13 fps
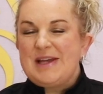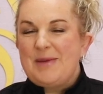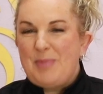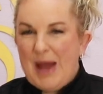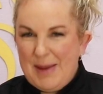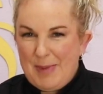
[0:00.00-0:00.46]
a
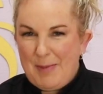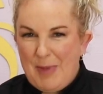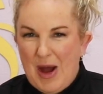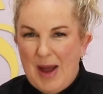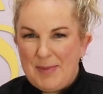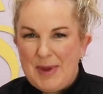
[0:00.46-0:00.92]
paper
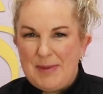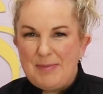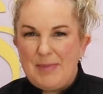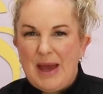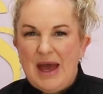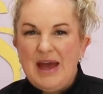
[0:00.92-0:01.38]

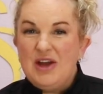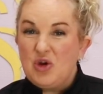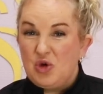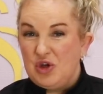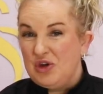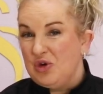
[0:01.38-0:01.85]
piping bag,
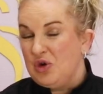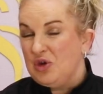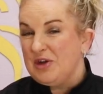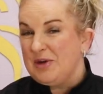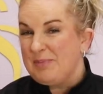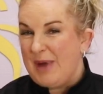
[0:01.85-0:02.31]
or you can
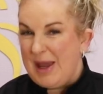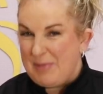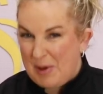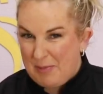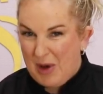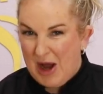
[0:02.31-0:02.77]
call it a
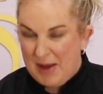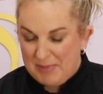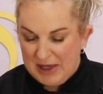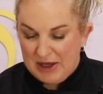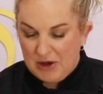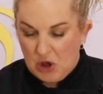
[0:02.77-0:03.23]
paper
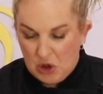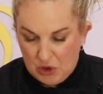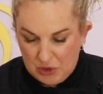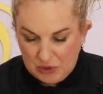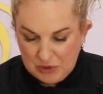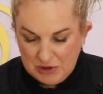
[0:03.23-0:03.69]
piping
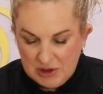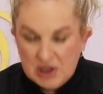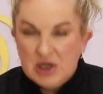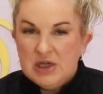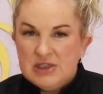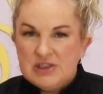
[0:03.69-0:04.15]
cone,
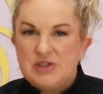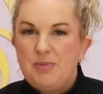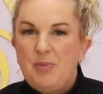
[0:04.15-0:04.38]
to